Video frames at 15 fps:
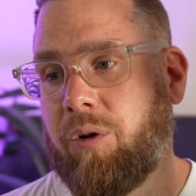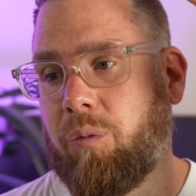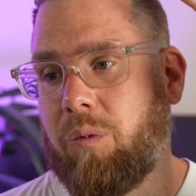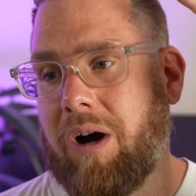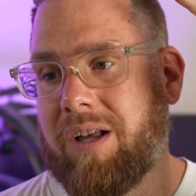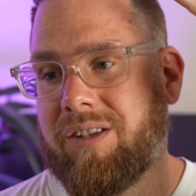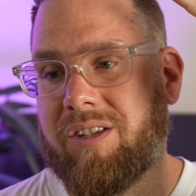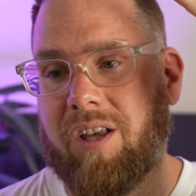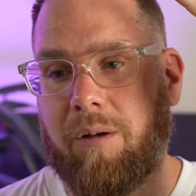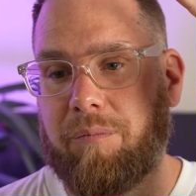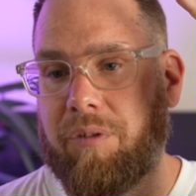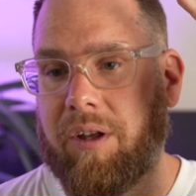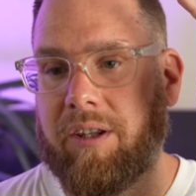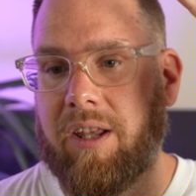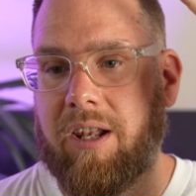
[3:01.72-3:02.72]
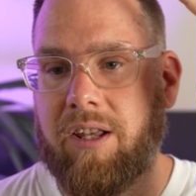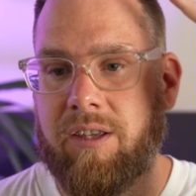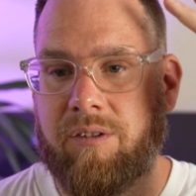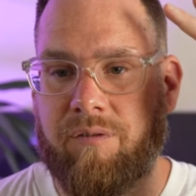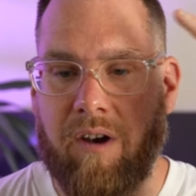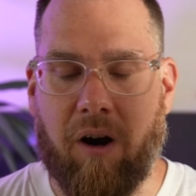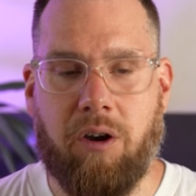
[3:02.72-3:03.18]
you want something that
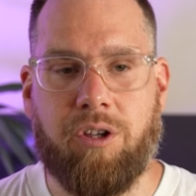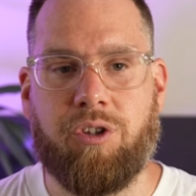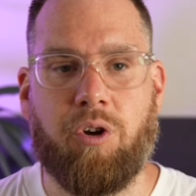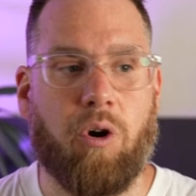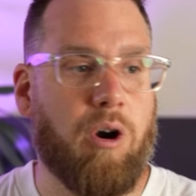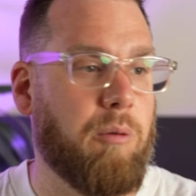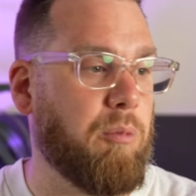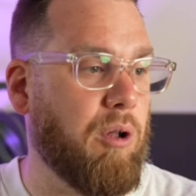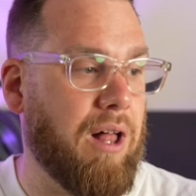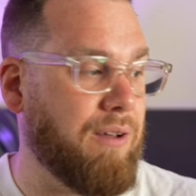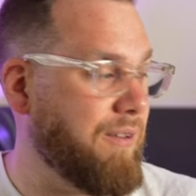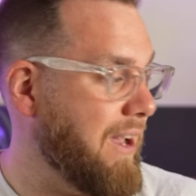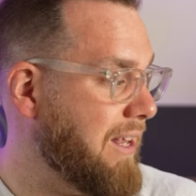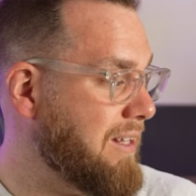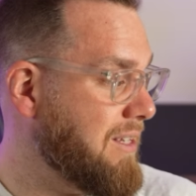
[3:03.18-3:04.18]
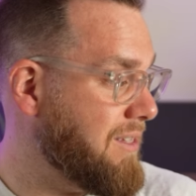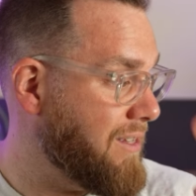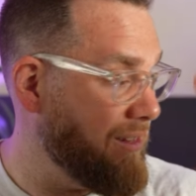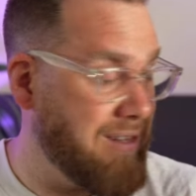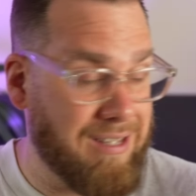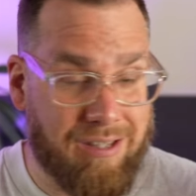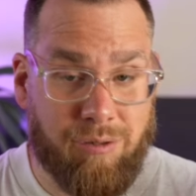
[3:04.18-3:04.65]
is very durable, I've had
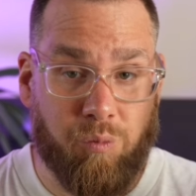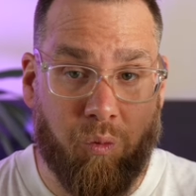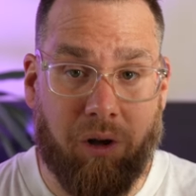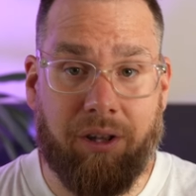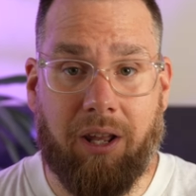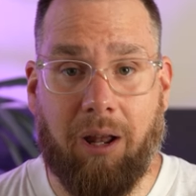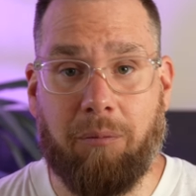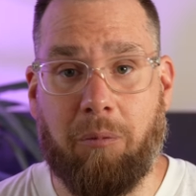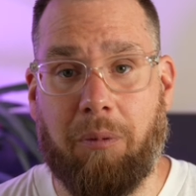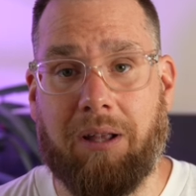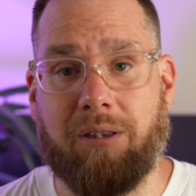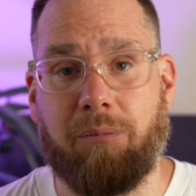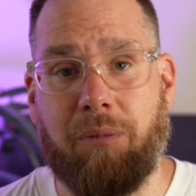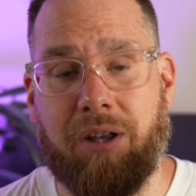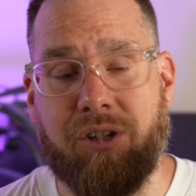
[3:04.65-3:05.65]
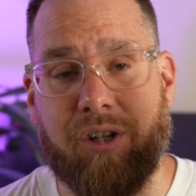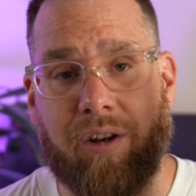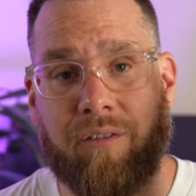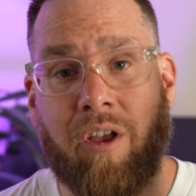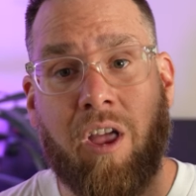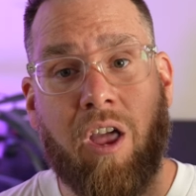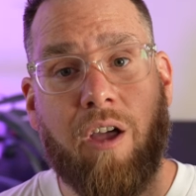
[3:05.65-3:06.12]
this one that I'm about to
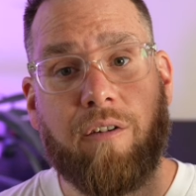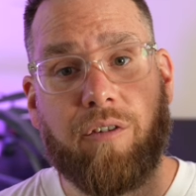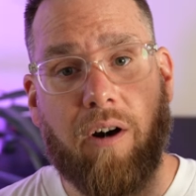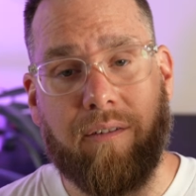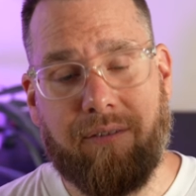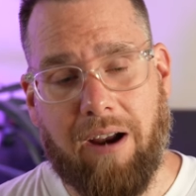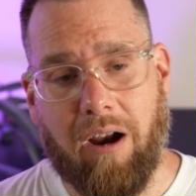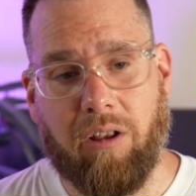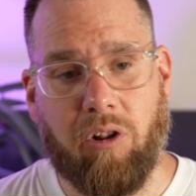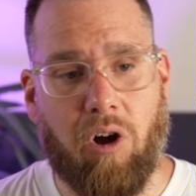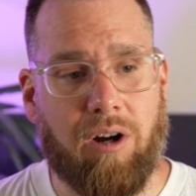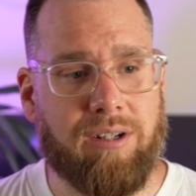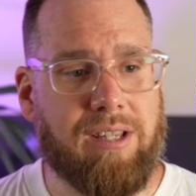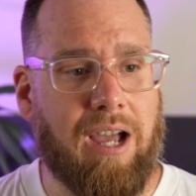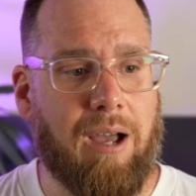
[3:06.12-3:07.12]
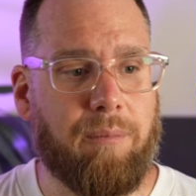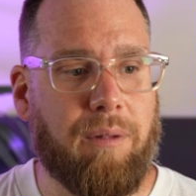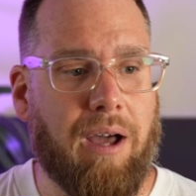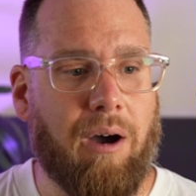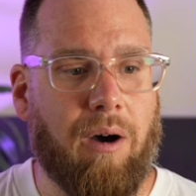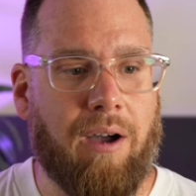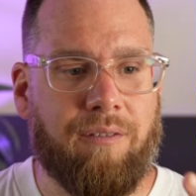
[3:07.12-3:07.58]
mention for a very long time
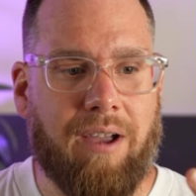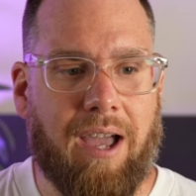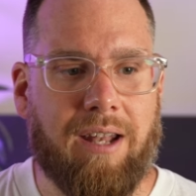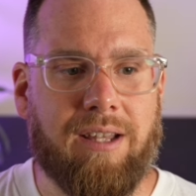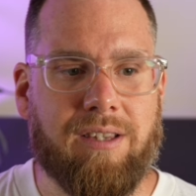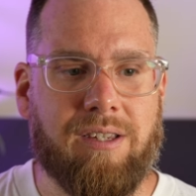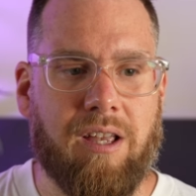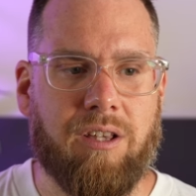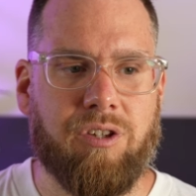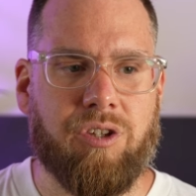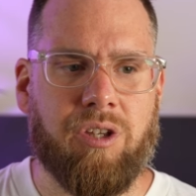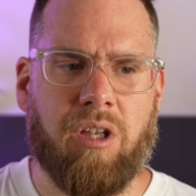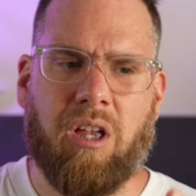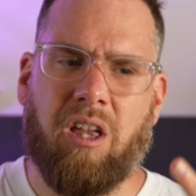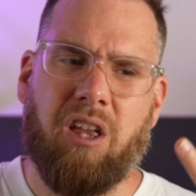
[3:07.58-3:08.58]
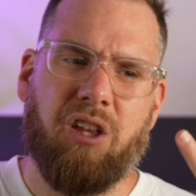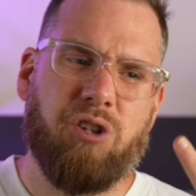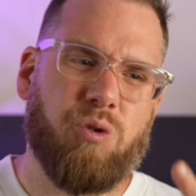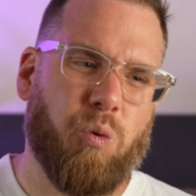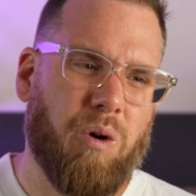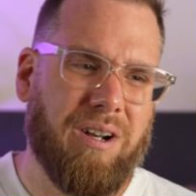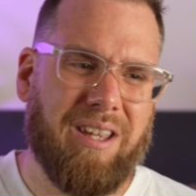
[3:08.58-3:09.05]
now. I've had it since
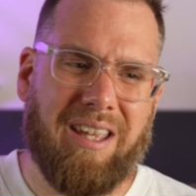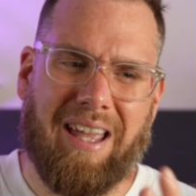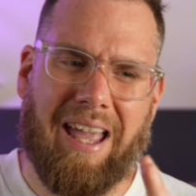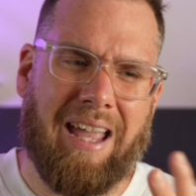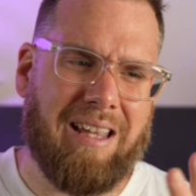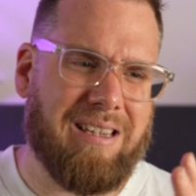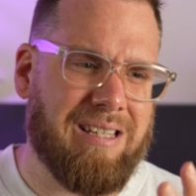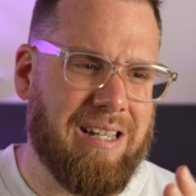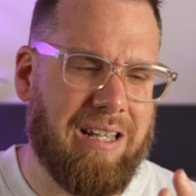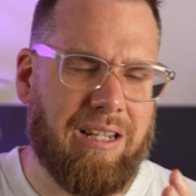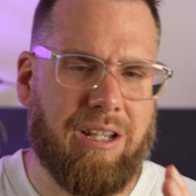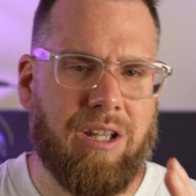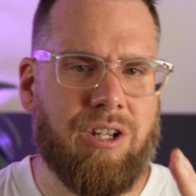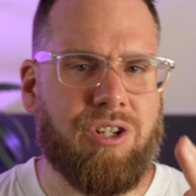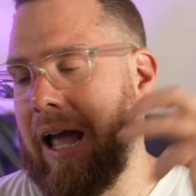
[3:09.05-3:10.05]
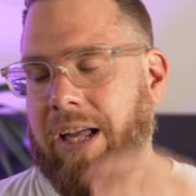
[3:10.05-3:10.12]
2018-ish.